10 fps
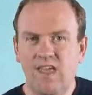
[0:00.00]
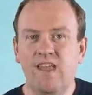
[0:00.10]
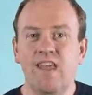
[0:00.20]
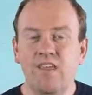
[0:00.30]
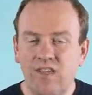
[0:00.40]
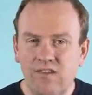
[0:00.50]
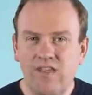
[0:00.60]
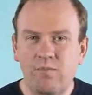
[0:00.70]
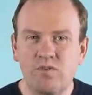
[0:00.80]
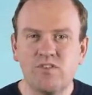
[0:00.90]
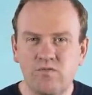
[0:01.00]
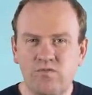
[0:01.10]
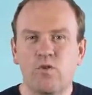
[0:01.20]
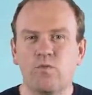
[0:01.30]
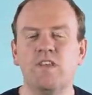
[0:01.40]
And then you give that person
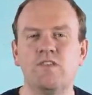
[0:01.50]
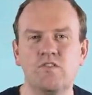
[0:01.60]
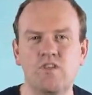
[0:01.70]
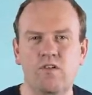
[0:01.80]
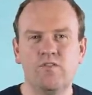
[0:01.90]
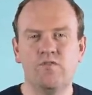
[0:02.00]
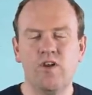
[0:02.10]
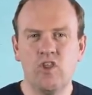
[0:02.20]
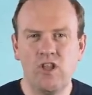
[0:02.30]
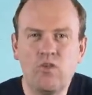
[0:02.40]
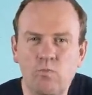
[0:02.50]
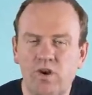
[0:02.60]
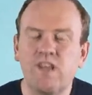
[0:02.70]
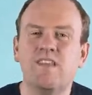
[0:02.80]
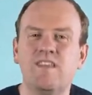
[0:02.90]
4 weeks to solve the friction and you
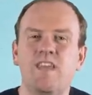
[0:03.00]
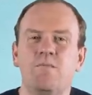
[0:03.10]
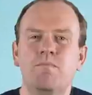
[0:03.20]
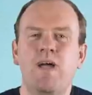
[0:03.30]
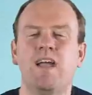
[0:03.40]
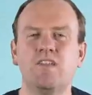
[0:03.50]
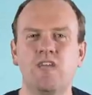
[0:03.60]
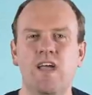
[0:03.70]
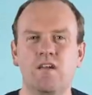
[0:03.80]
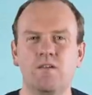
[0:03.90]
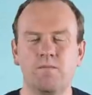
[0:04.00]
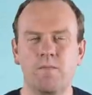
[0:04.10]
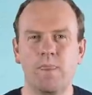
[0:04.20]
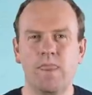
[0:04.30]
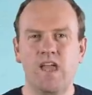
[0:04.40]
bring the team back together
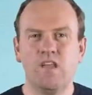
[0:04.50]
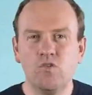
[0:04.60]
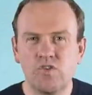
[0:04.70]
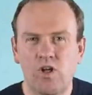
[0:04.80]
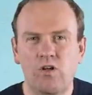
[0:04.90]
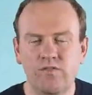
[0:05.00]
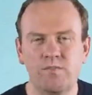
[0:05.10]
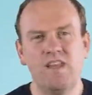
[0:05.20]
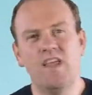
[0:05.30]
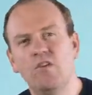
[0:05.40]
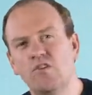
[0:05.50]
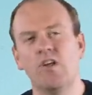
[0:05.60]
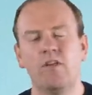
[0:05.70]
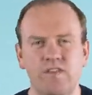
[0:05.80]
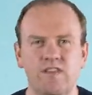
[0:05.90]
and you solve them. And then you
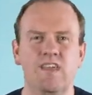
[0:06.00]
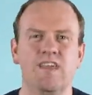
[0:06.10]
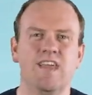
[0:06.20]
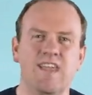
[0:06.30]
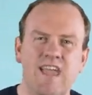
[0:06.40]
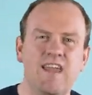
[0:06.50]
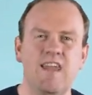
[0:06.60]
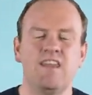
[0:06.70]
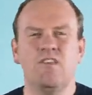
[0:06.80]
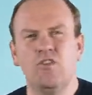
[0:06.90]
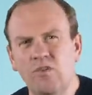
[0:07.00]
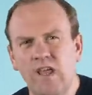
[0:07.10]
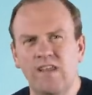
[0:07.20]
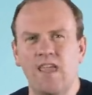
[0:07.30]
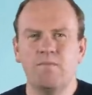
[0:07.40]
solve it again, and you do
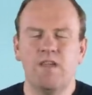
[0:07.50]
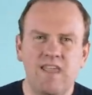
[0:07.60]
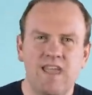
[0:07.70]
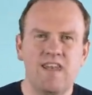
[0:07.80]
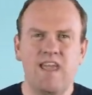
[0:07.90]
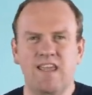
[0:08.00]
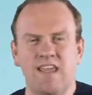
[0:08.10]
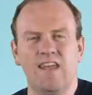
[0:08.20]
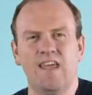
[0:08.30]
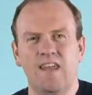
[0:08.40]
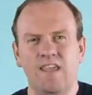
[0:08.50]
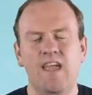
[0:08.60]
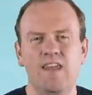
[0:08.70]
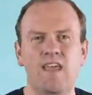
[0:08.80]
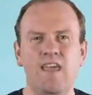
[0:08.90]
that game again and again and
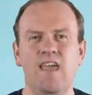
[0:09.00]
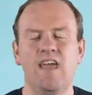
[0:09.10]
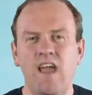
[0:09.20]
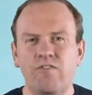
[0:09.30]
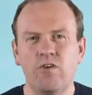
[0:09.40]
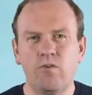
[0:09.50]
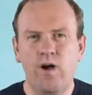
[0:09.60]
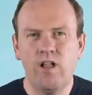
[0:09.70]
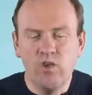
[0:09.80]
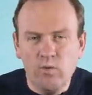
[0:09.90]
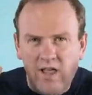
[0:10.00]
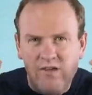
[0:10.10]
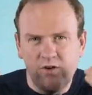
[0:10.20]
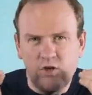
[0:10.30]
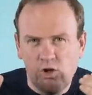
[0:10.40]
again. And after a while, you will
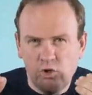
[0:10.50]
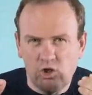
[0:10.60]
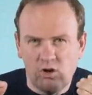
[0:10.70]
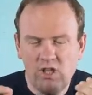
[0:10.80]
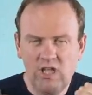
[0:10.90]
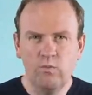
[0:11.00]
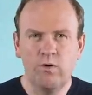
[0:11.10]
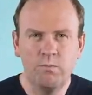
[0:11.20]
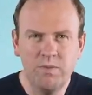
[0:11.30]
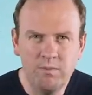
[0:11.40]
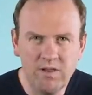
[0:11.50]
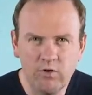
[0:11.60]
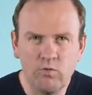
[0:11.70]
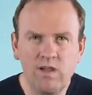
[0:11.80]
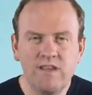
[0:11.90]
have a culture where people
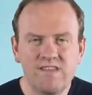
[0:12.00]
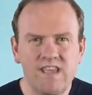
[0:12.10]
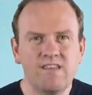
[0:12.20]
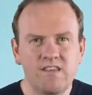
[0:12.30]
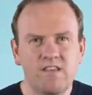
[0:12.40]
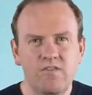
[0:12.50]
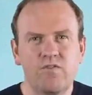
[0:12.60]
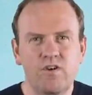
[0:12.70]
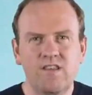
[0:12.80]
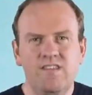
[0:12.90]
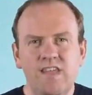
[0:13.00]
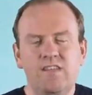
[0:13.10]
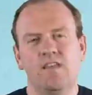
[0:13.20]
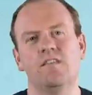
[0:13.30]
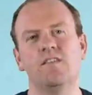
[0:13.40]
are really sensitive for the
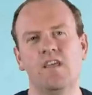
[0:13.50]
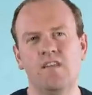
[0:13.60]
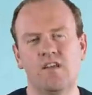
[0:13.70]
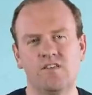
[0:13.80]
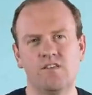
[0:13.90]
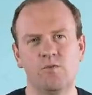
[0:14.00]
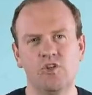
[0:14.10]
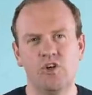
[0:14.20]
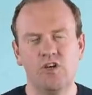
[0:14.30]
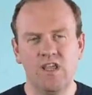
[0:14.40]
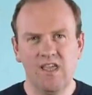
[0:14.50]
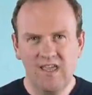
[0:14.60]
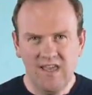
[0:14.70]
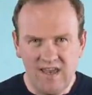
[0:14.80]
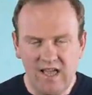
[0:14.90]
details in the customer journey,
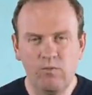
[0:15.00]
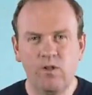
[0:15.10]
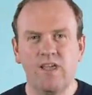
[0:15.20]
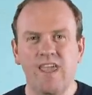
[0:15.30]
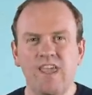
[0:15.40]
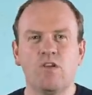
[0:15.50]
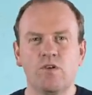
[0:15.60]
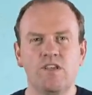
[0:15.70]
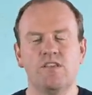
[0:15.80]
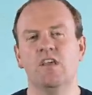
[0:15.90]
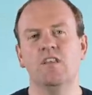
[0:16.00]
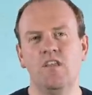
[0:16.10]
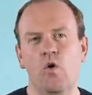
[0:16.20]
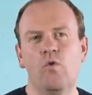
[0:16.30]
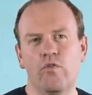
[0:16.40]
and that will increase
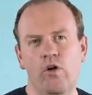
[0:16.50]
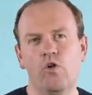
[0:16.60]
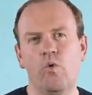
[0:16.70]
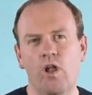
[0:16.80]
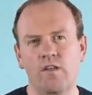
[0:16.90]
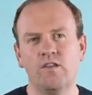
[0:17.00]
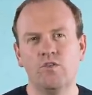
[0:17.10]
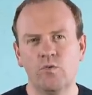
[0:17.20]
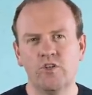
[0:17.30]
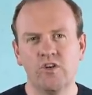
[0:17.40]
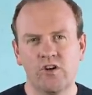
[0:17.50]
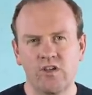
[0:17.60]
the overall quality towards your